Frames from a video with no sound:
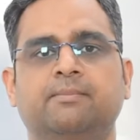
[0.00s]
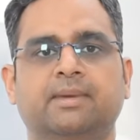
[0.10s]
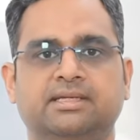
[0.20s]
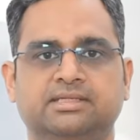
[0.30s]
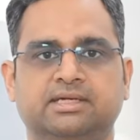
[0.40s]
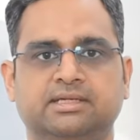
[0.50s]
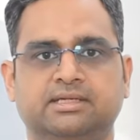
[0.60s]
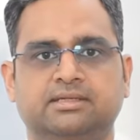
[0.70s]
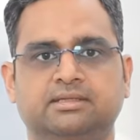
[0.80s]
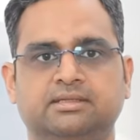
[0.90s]

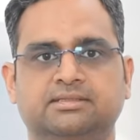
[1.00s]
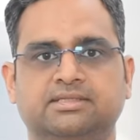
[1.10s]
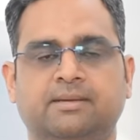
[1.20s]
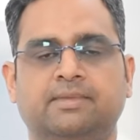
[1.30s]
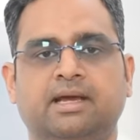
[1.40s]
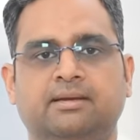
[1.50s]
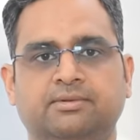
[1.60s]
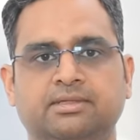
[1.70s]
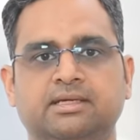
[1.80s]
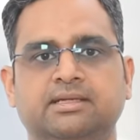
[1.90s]
Basically,
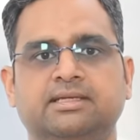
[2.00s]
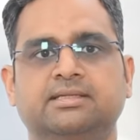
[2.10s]
sometimes it is